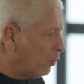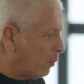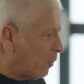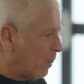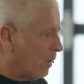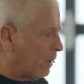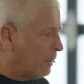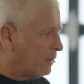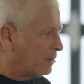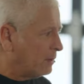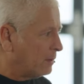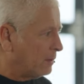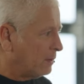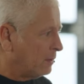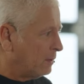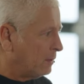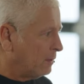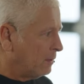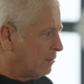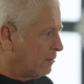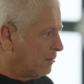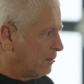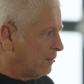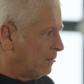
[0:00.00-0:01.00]
want
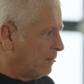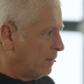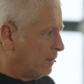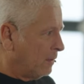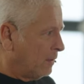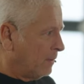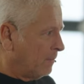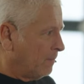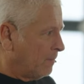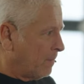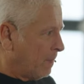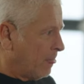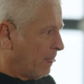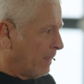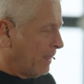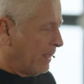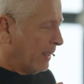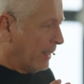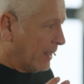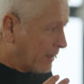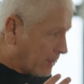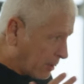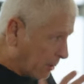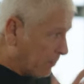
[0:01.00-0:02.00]

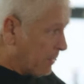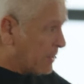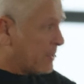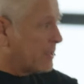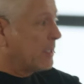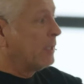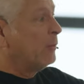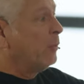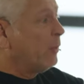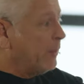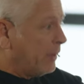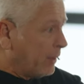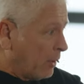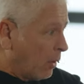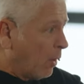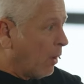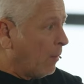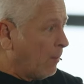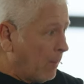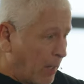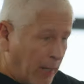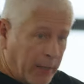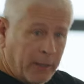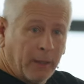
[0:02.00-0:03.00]
intimacy with the
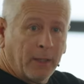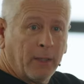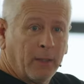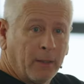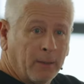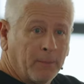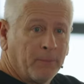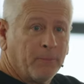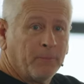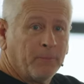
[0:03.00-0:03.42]
Almighty,